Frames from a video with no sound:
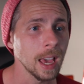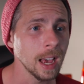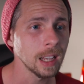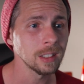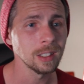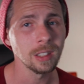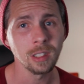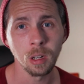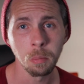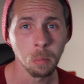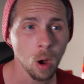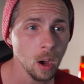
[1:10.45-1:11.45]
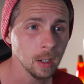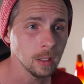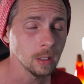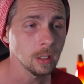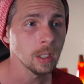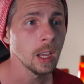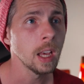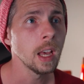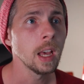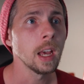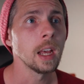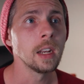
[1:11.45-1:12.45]
assets and models
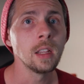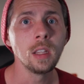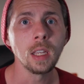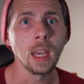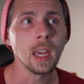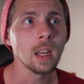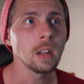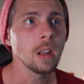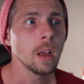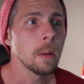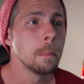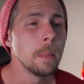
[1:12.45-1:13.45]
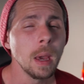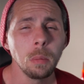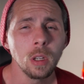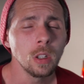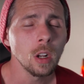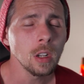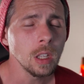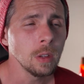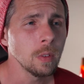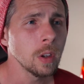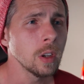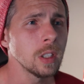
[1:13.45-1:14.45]
and in the end maybe you're not
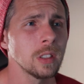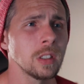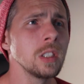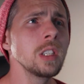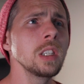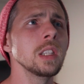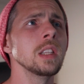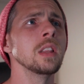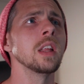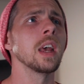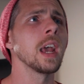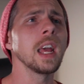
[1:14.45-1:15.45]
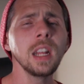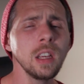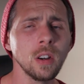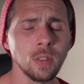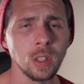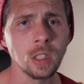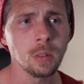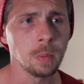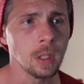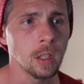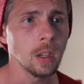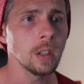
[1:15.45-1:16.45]
even going to see any of this
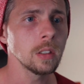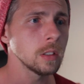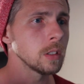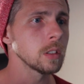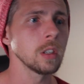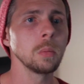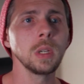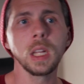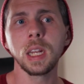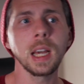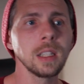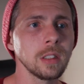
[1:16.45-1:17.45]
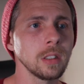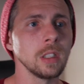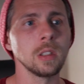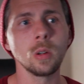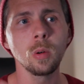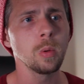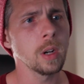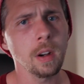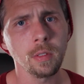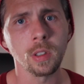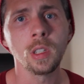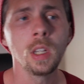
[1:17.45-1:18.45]
because it's going to be a night scene or
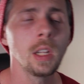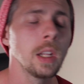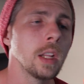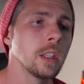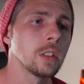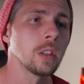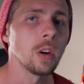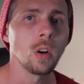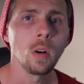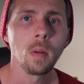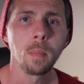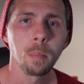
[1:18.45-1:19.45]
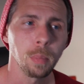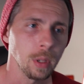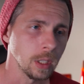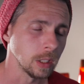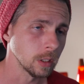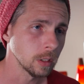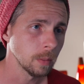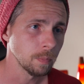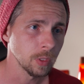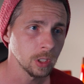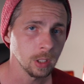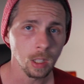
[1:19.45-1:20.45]
whatever so please
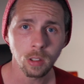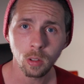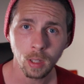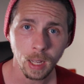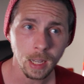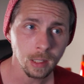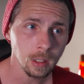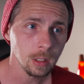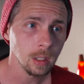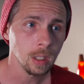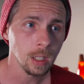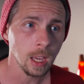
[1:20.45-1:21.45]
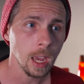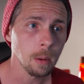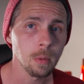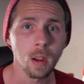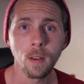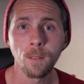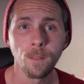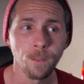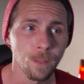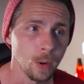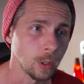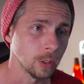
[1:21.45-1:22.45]
set your lights camera
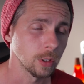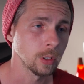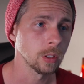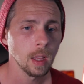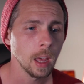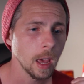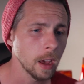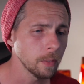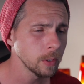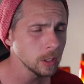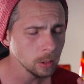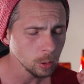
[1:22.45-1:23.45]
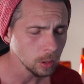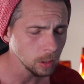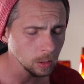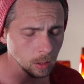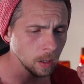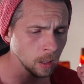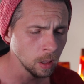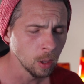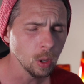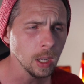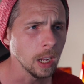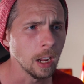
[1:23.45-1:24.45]
first have a certain
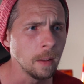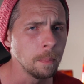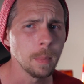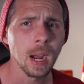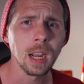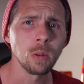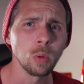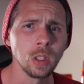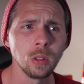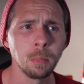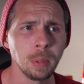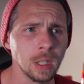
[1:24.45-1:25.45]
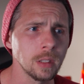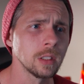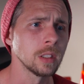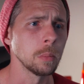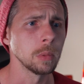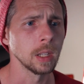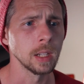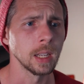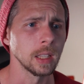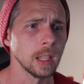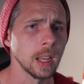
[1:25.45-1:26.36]
look in mind when you build something like